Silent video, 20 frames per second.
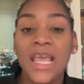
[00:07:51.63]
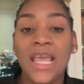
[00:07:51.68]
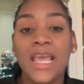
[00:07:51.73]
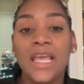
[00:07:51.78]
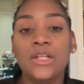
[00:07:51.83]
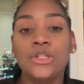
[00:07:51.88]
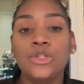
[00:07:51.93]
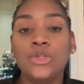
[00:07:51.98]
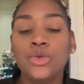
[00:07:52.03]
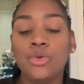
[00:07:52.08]

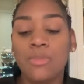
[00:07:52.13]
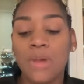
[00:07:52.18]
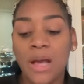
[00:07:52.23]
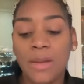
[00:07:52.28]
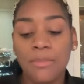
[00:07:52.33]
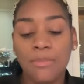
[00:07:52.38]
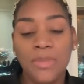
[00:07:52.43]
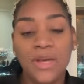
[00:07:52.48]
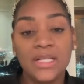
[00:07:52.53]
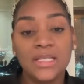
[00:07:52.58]
into
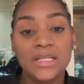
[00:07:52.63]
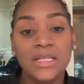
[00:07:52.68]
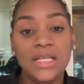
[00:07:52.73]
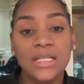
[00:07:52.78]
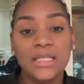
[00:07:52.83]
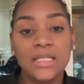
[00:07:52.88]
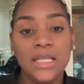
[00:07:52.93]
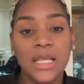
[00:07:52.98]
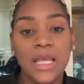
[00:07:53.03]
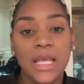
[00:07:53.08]
my
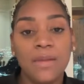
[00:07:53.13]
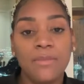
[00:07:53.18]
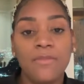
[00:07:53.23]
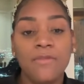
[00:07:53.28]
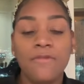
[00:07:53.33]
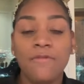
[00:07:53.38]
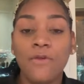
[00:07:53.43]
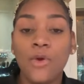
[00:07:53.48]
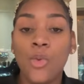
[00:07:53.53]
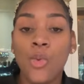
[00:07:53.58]
business
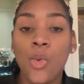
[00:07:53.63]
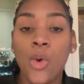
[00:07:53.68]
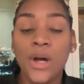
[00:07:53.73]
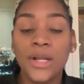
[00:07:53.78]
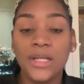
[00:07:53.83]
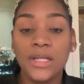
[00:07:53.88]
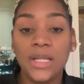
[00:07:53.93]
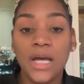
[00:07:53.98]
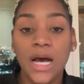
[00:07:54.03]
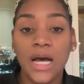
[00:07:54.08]
name for
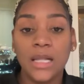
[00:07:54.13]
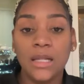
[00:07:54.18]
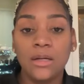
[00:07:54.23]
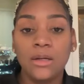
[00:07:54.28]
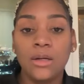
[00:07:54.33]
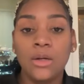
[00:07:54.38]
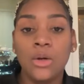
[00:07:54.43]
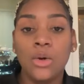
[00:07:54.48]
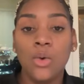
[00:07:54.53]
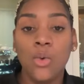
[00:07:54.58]

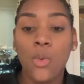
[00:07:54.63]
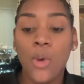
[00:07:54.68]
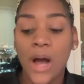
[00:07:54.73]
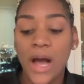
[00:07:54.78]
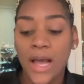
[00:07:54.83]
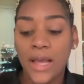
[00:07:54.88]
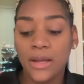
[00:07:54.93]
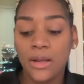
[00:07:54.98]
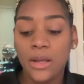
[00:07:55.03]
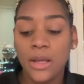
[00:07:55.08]
$1.
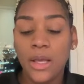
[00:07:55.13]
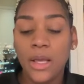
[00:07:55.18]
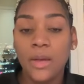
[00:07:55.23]
Why?